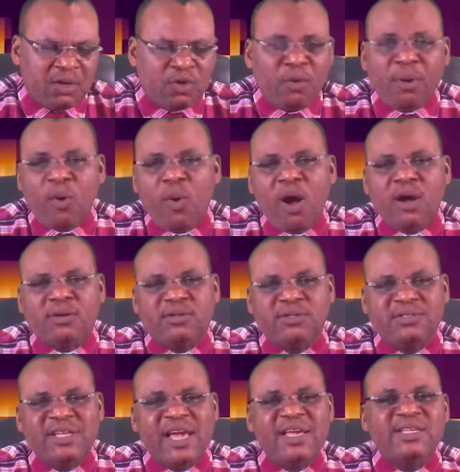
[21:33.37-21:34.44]
Number
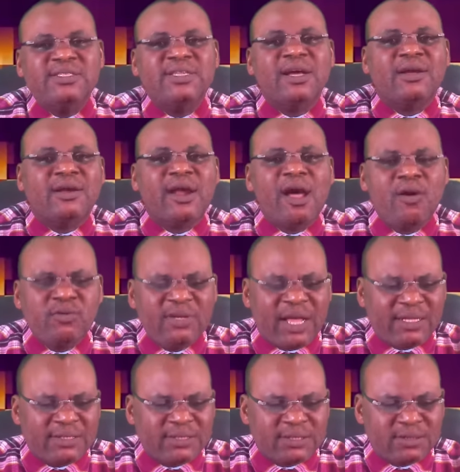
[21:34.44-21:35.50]
one, there is the crown
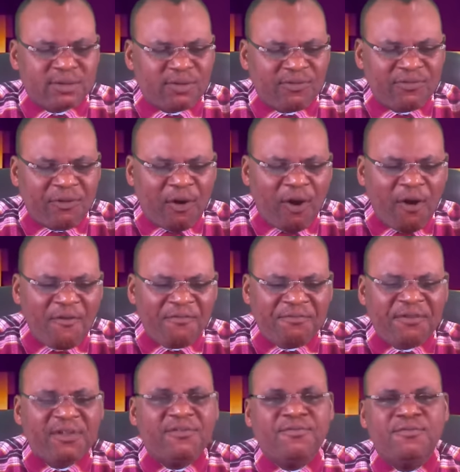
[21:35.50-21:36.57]
that is
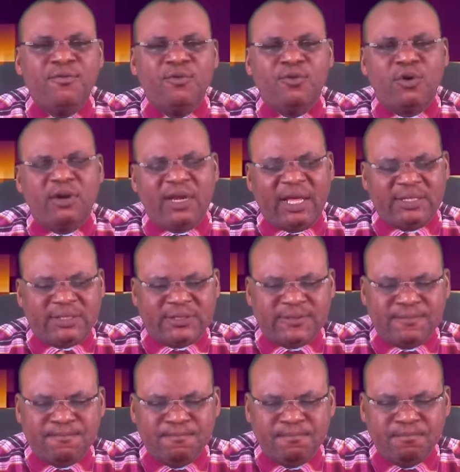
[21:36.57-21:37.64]
for faithful runners.